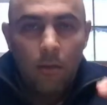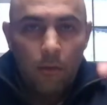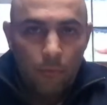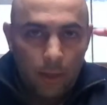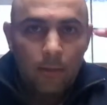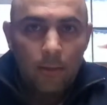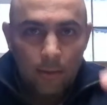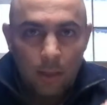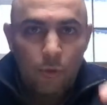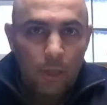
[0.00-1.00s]
rather the
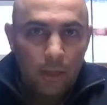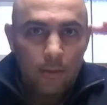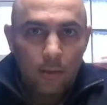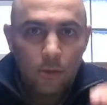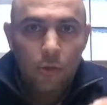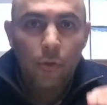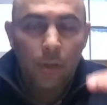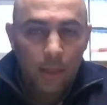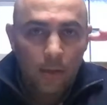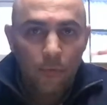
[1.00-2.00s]
subjects,
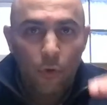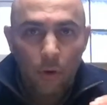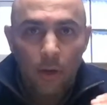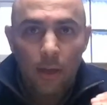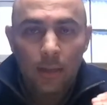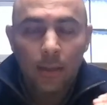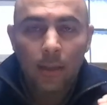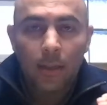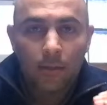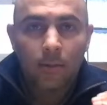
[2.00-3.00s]
screened for in the
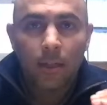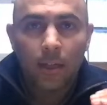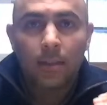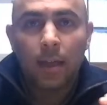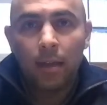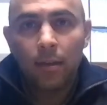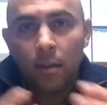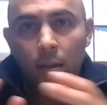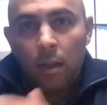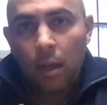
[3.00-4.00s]
clinical study design,
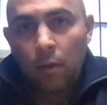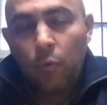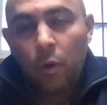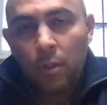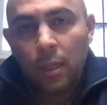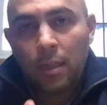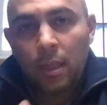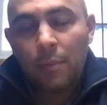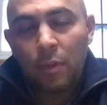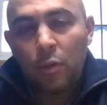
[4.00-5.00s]
and what are they
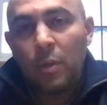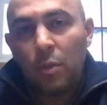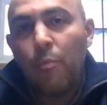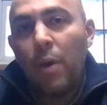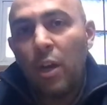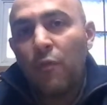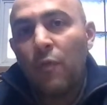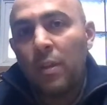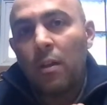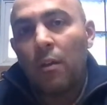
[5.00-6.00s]
claiming to be the
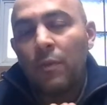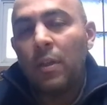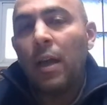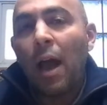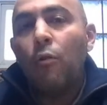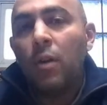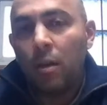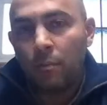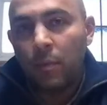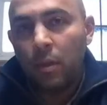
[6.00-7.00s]
benefits of the
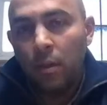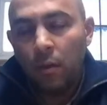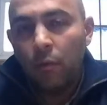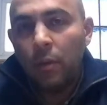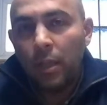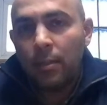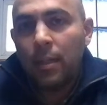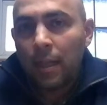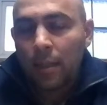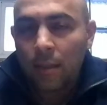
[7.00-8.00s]
outcome related to
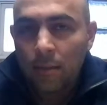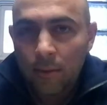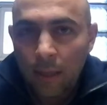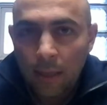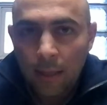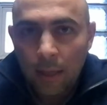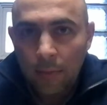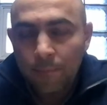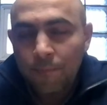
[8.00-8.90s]
that clinical study design.